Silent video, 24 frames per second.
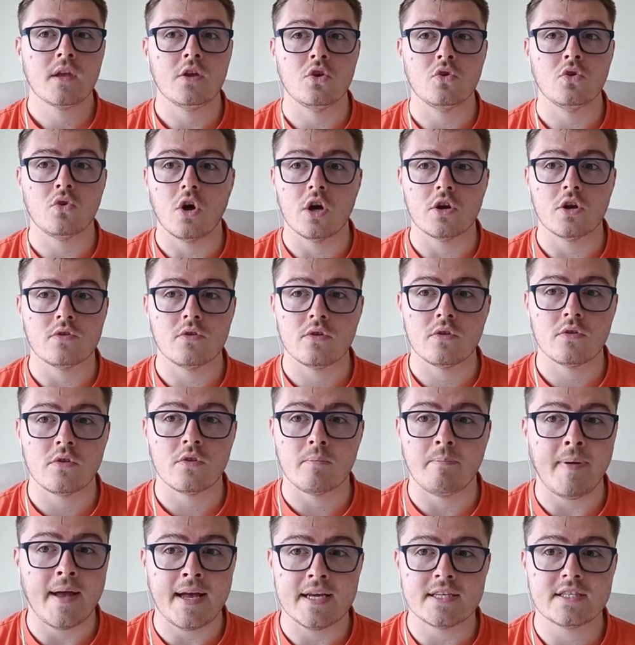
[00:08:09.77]

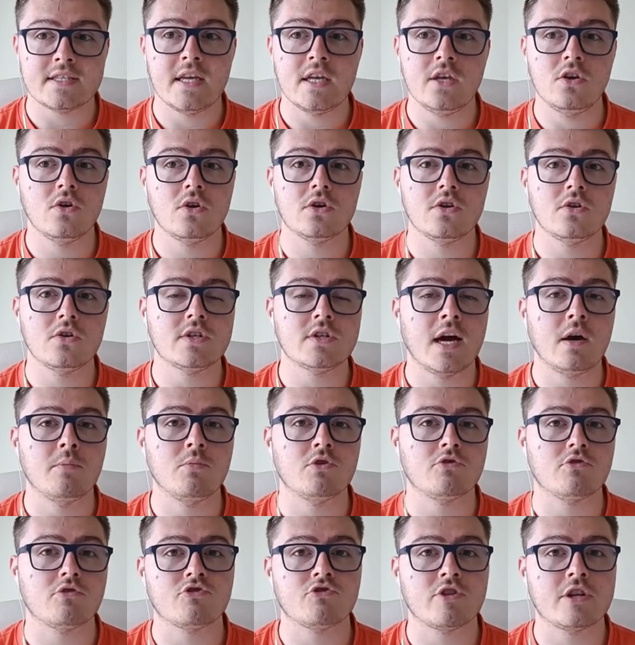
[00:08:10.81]
The best thing you can do to
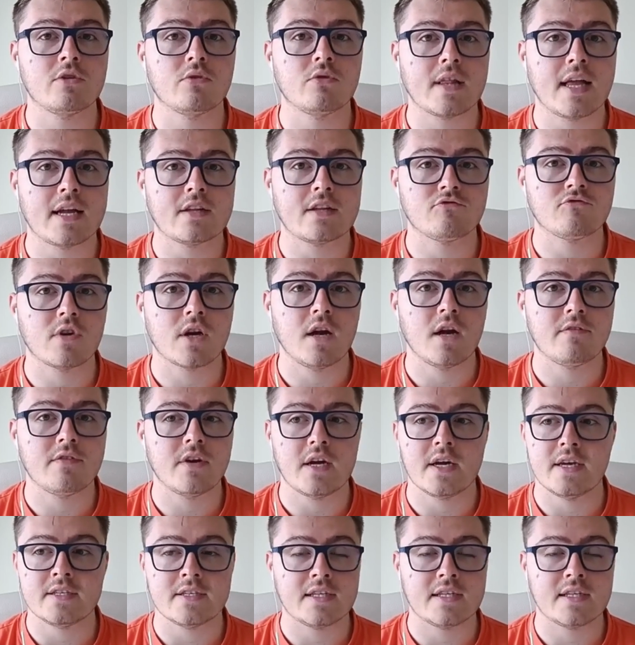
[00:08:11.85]
help your adrenal glands recover